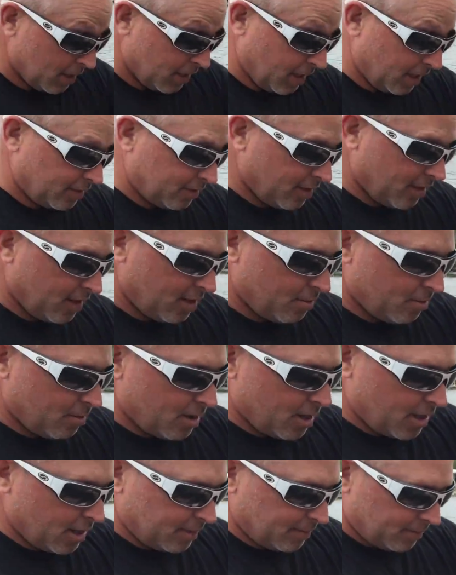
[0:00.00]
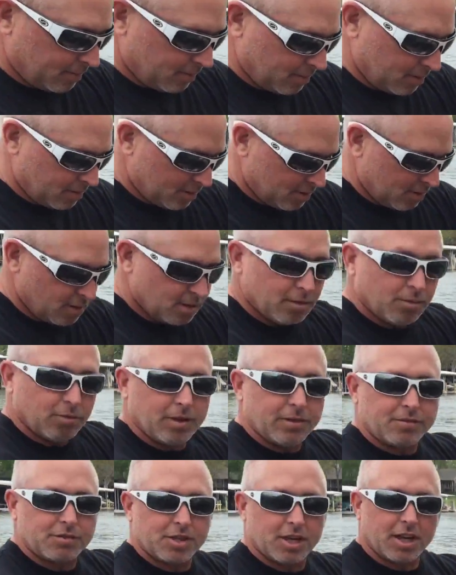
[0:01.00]
I'll tell you what,
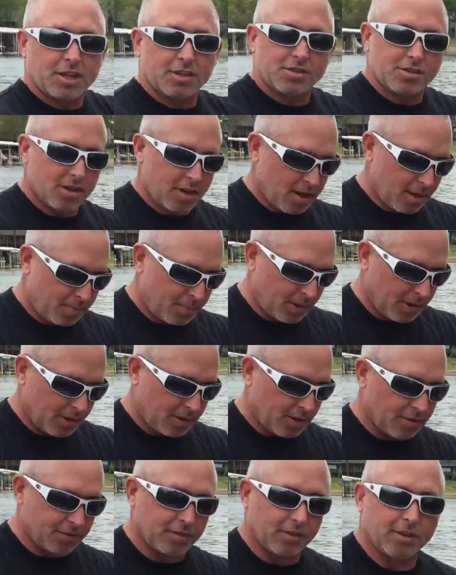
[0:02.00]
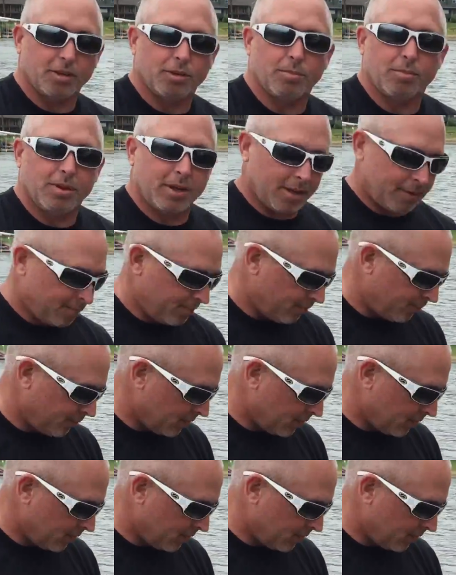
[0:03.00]
we've changed it up here just a little bit.